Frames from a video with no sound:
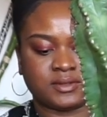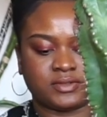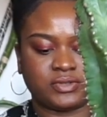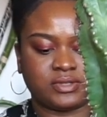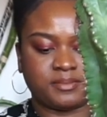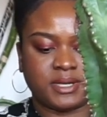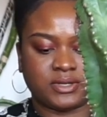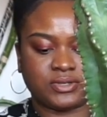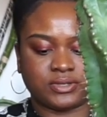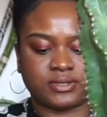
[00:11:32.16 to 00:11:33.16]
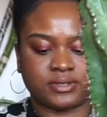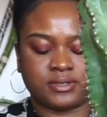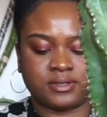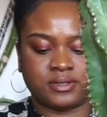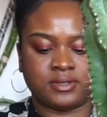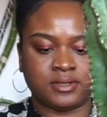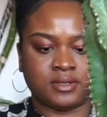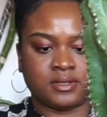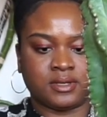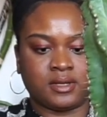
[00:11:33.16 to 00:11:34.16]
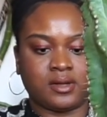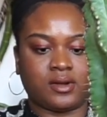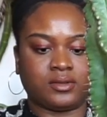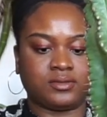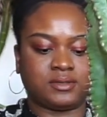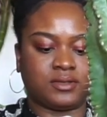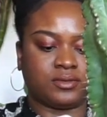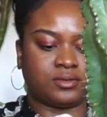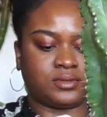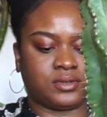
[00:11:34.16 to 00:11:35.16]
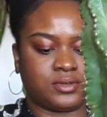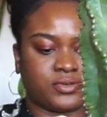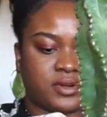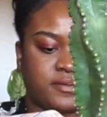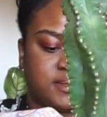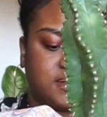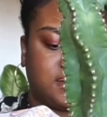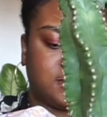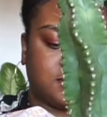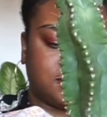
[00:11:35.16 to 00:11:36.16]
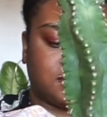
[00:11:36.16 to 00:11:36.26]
just to make sure all those little crevices